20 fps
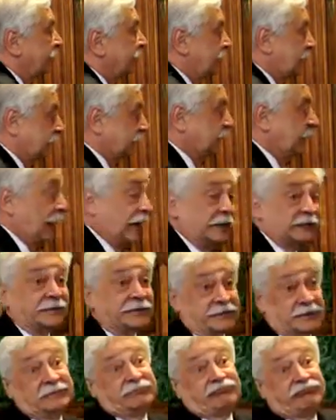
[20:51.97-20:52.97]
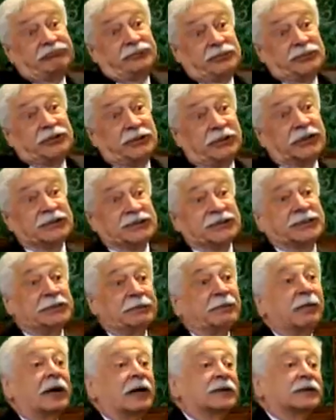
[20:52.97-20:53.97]
about how the Turkish
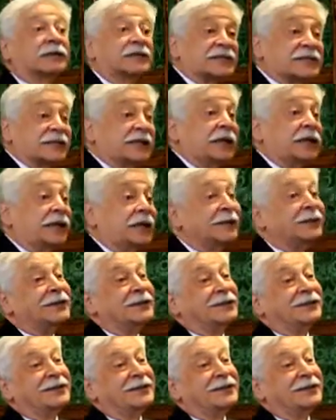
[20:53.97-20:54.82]
democracy